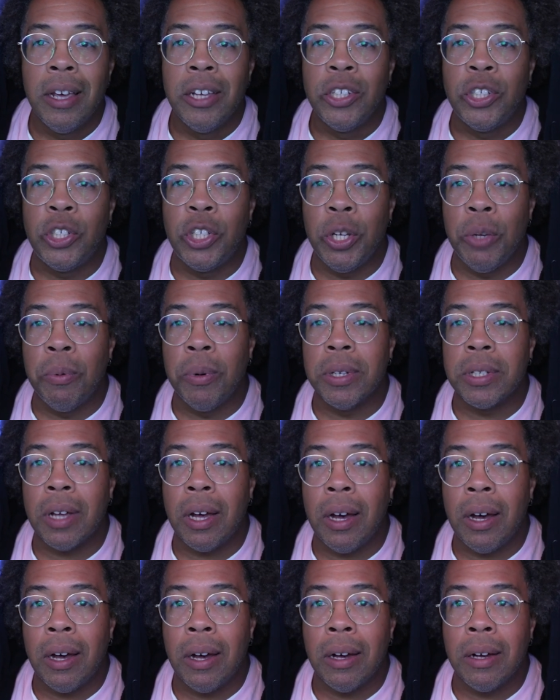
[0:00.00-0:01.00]
She was
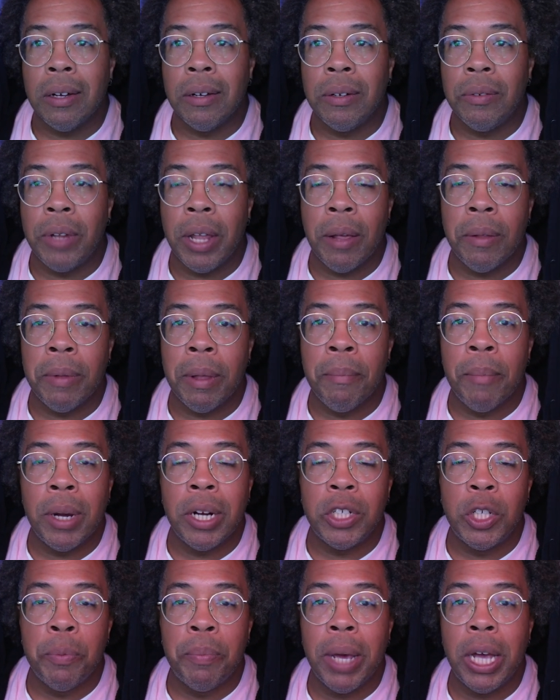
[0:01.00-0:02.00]
the money
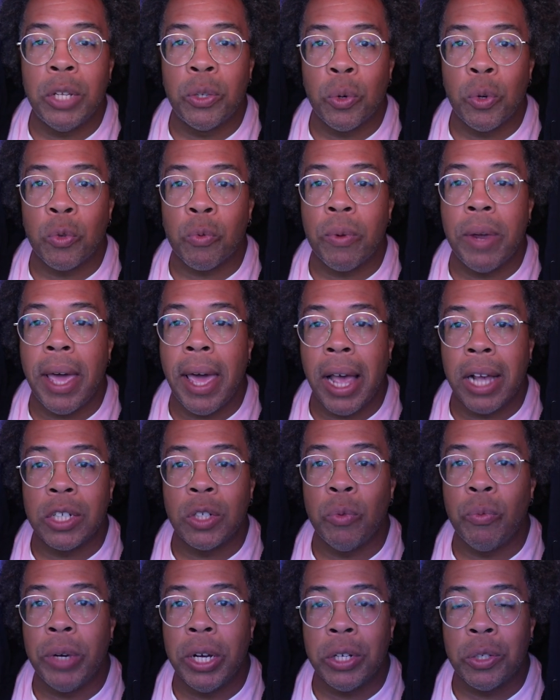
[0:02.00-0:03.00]
she paid towards rent
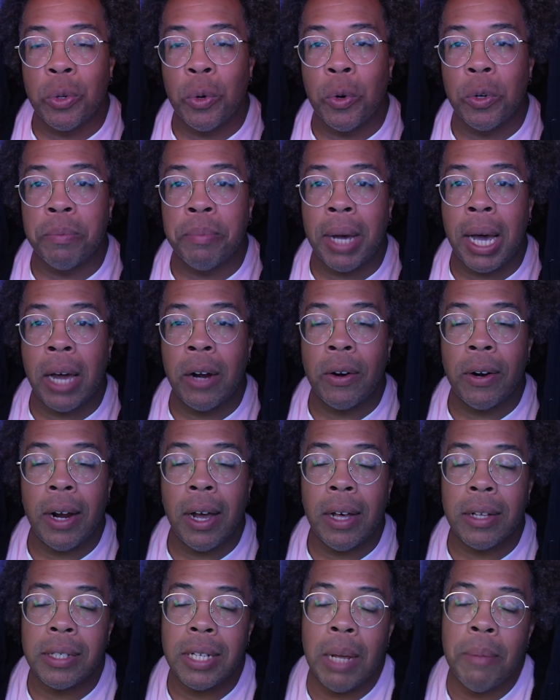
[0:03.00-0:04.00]
actually went towards buying her
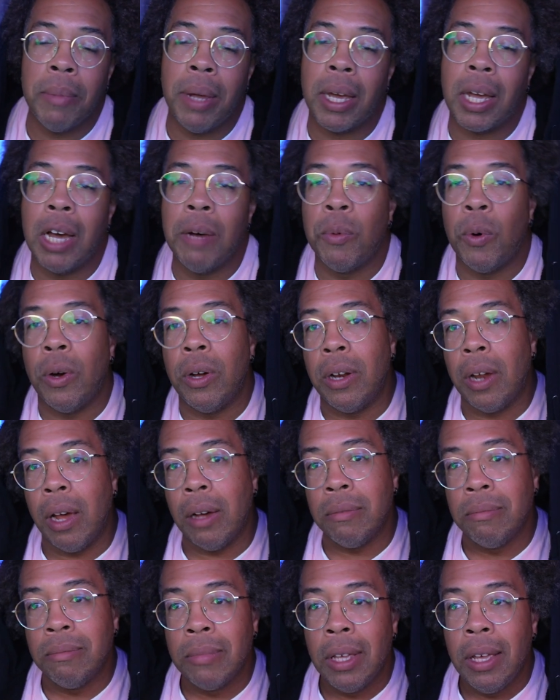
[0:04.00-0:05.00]
house. So I'm like, come on now.
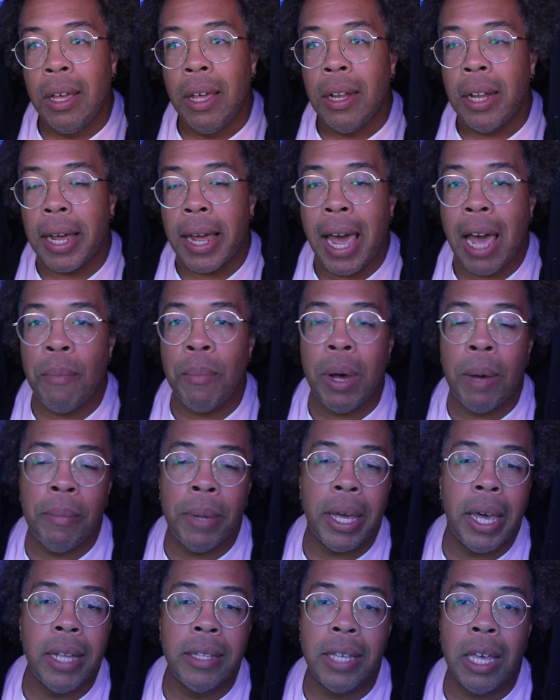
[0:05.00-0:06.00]
Like, I'm
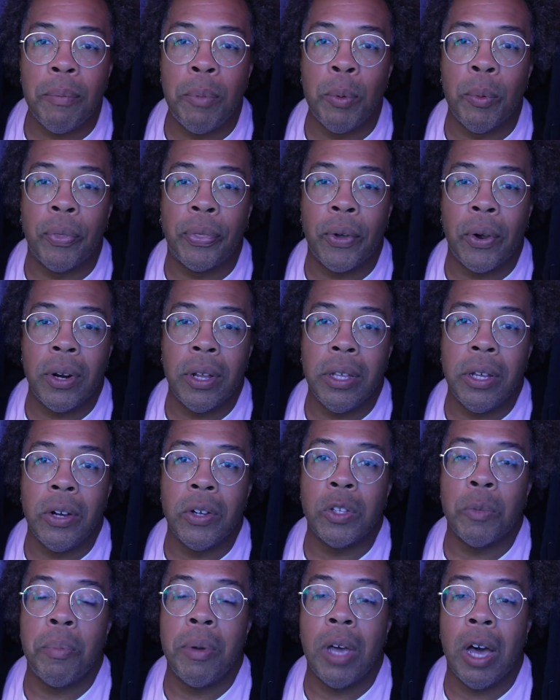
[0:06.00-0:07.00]
like, it takes people 30
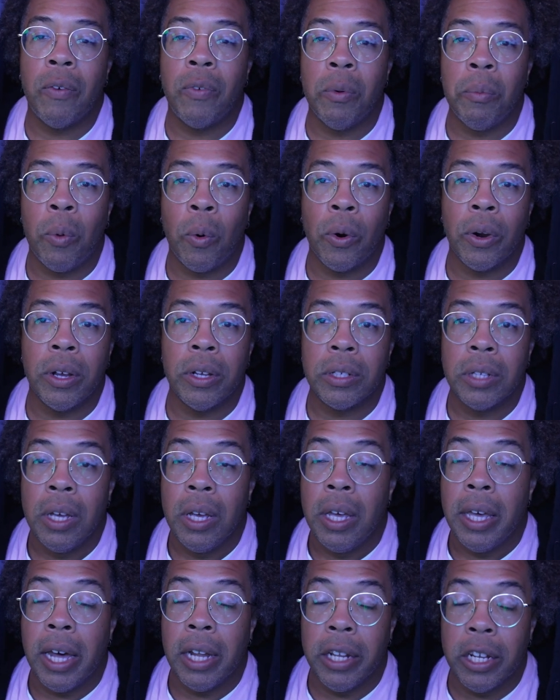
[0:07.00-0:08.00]
years to pay off a mortgage
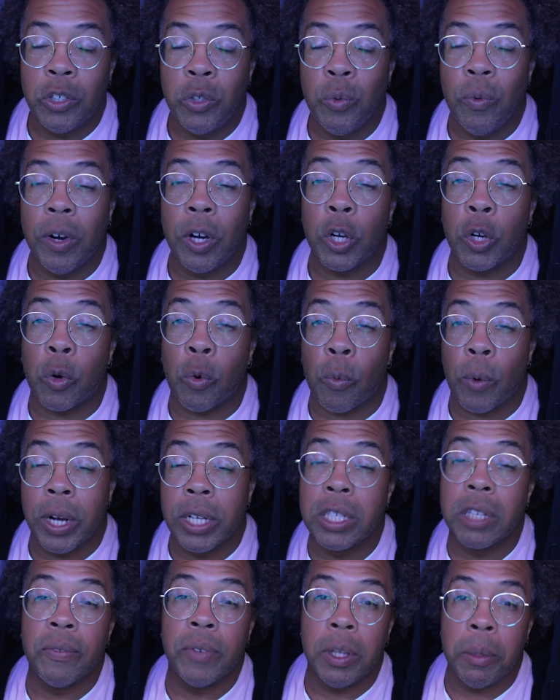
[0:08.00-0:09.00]
unless you were
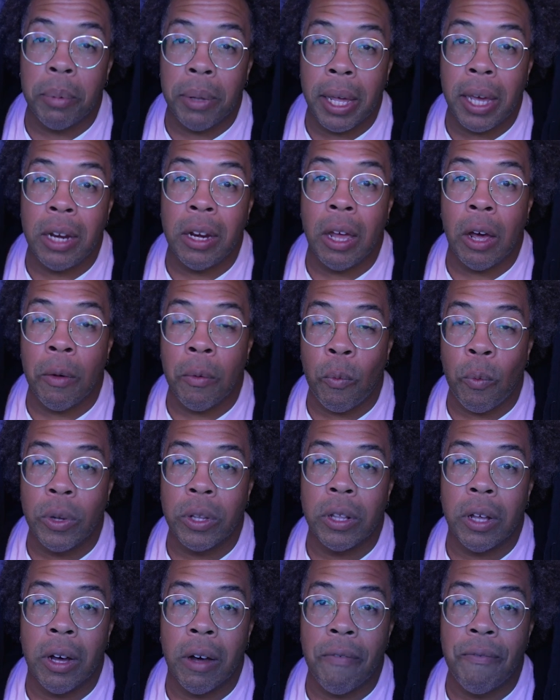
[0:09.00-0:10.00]
aggressively planning with
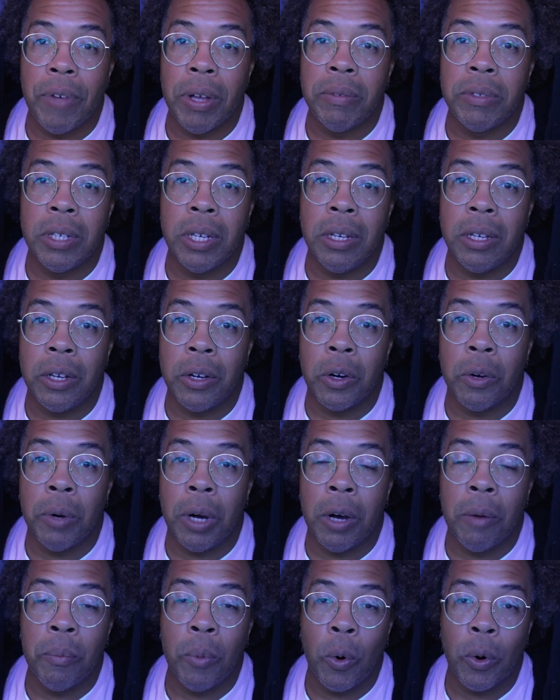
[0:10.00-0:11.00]
a 15-year
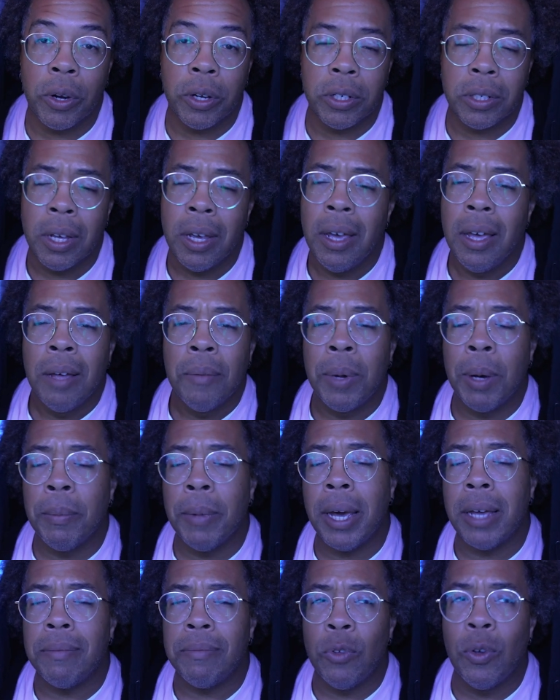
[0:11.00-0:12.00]
mortgage. But I'm
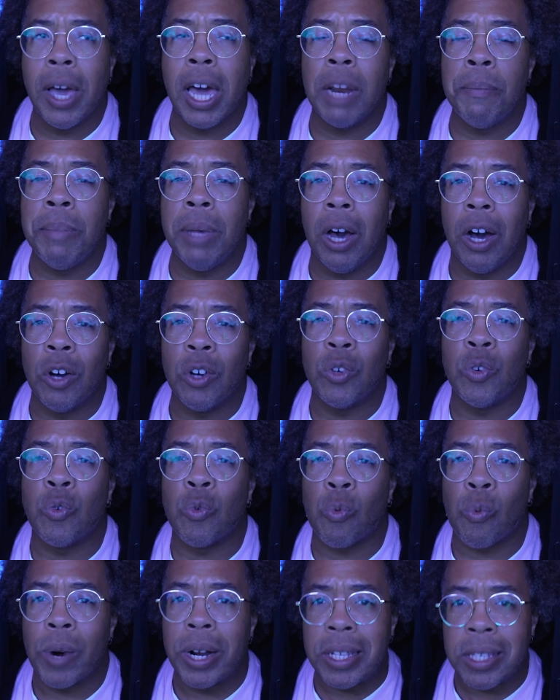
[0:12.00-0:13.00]
like, you got to be
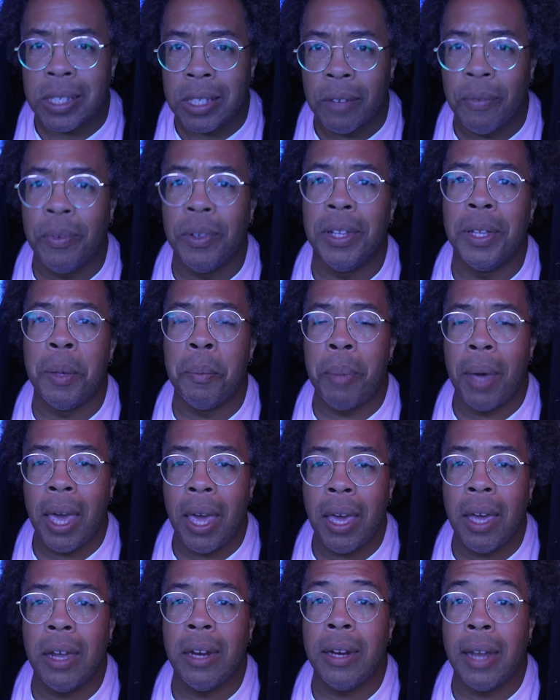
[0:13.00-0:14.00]
aggressively
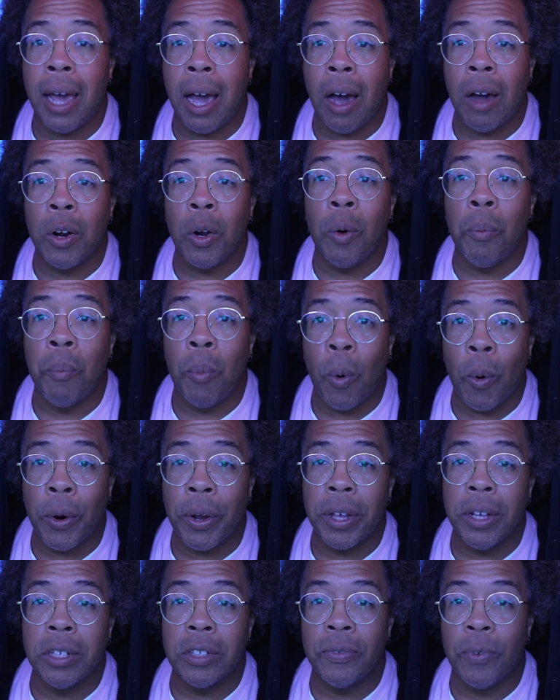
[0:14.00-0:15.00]
paying down a
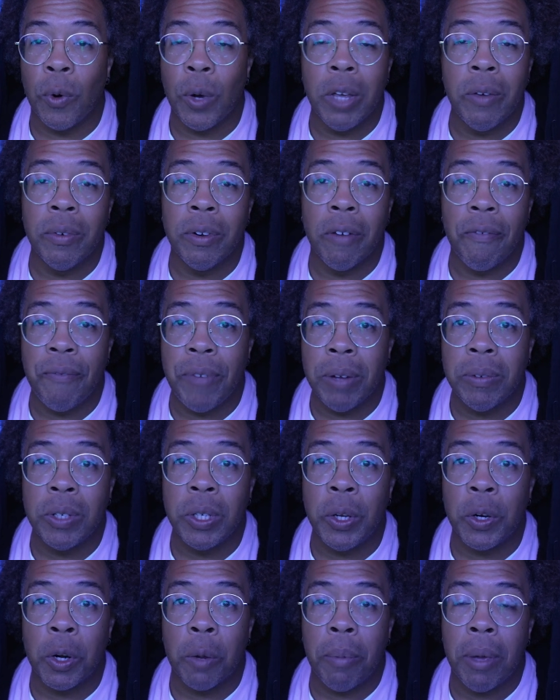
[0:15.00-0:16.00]
mortgage for even a
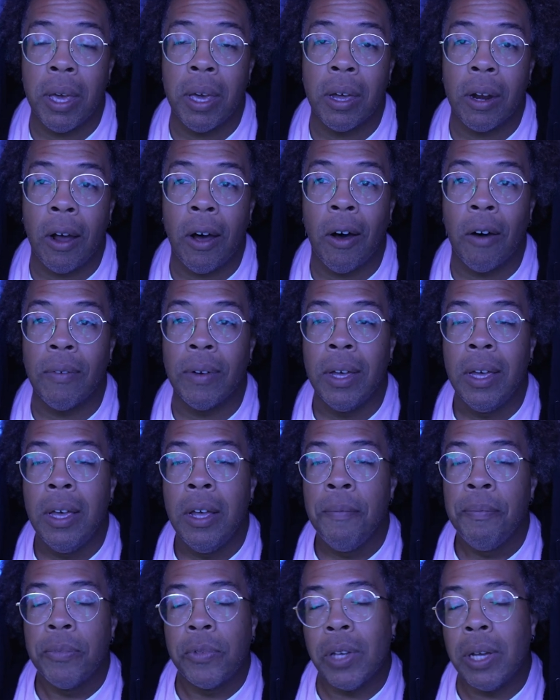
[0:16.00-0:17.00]
15-year to pay it off.
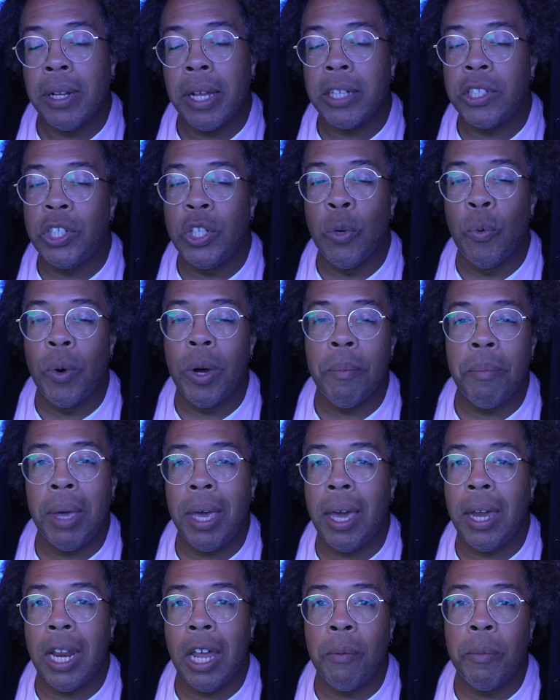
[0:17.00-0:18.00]
So I'm like, she wasn't
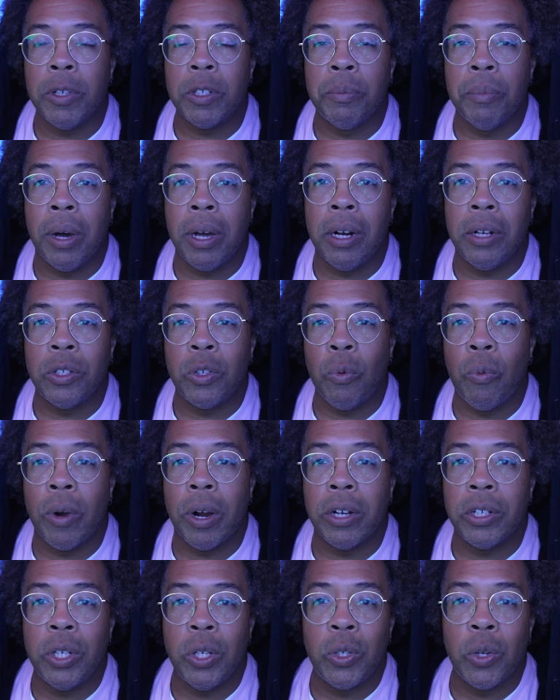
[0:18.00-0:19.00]
paying that much money to
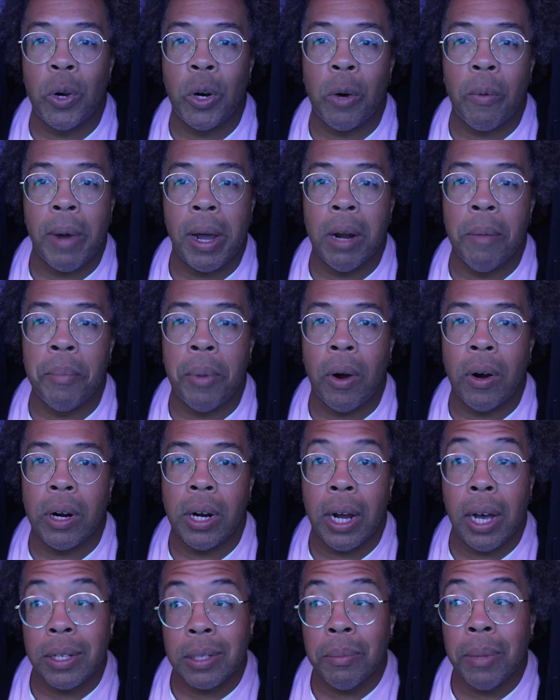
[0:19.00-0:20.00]
where she turned around and bought her
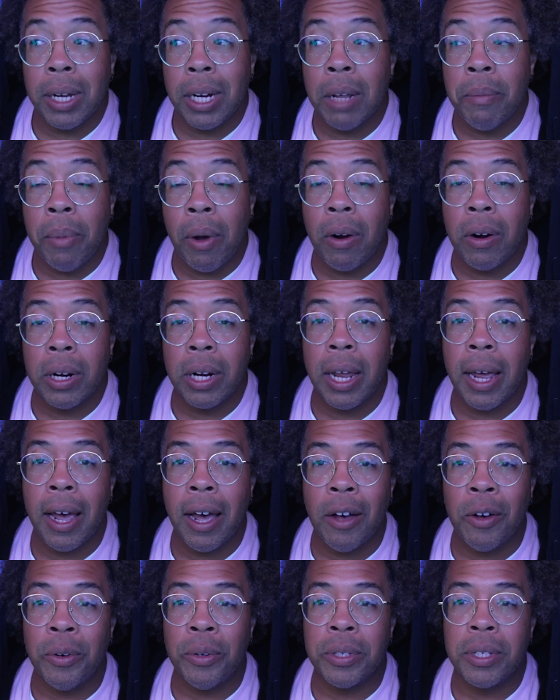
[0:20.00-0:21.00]
house. I'm like, they bought her that
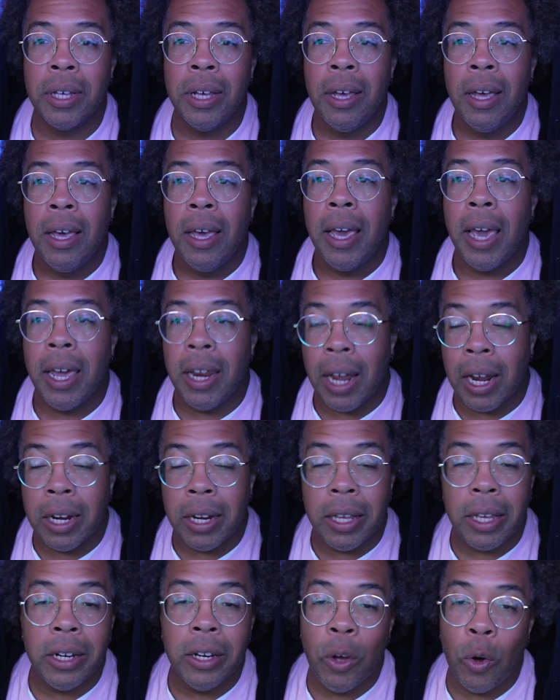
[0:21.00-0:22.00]
house. And I'm,
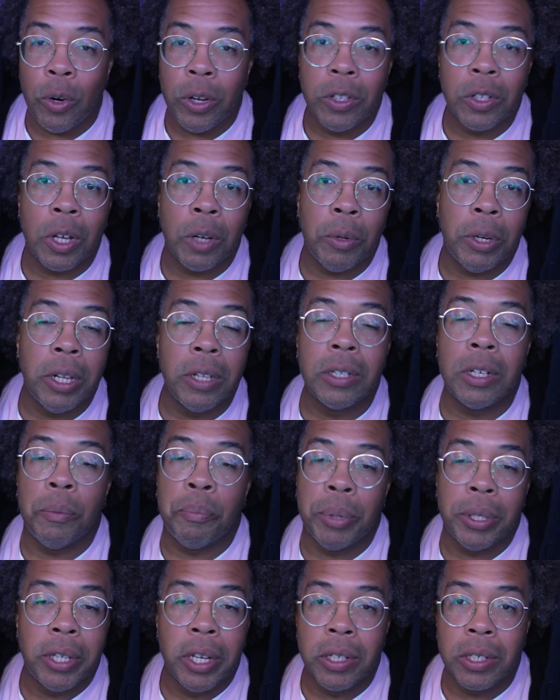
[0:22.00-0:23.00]
you know, this could
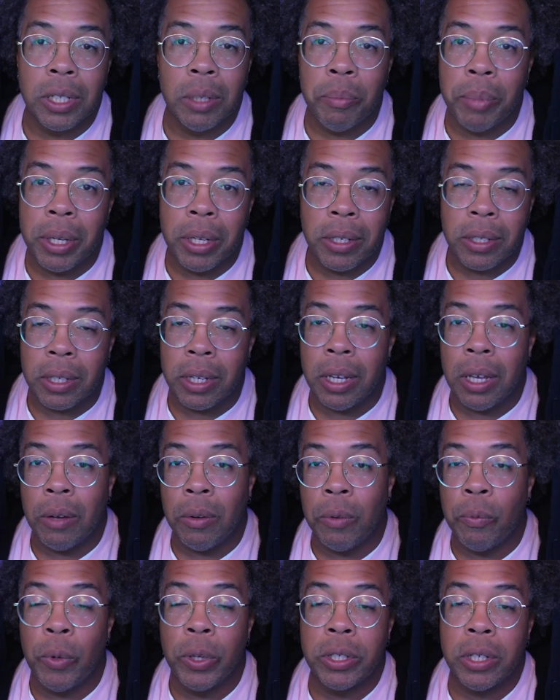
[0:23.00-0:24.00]
potentially be a
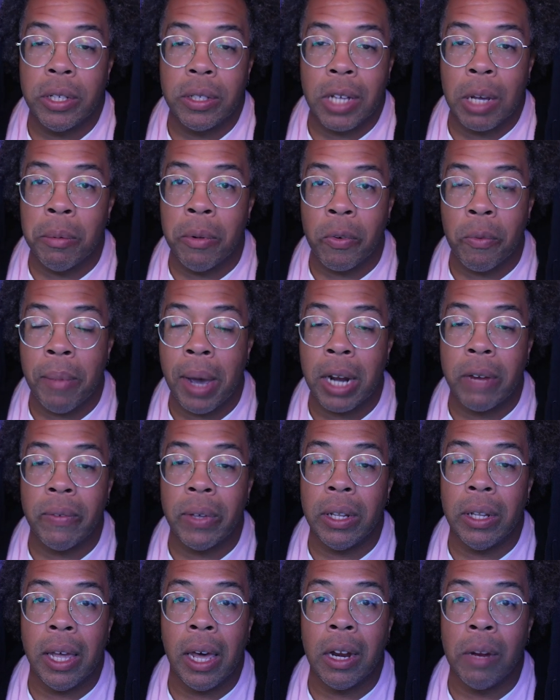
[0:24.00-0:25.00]
skit, which is coming from out of
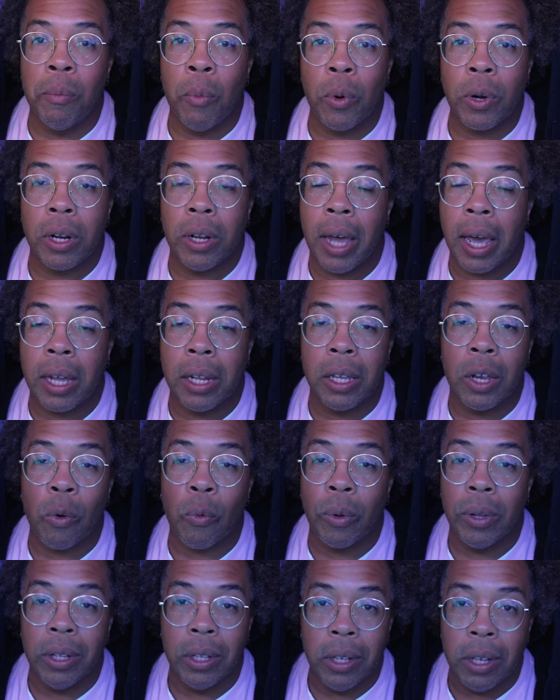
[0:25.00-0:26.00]
Atlanta. More than likely, it
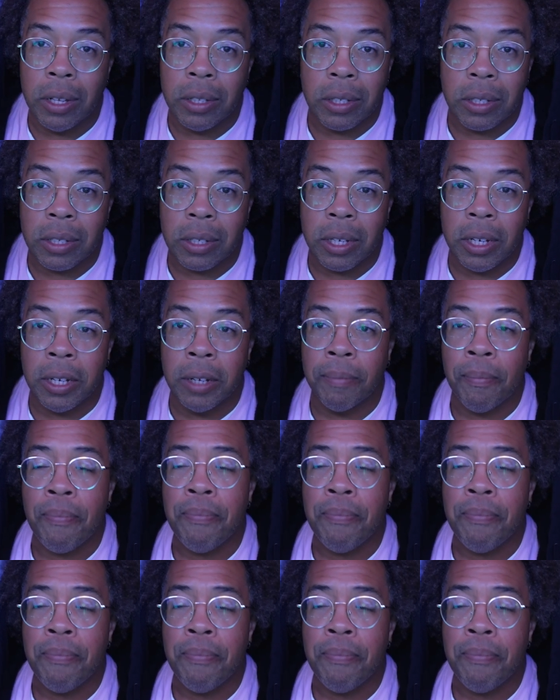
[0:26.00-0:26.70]
really is a skit.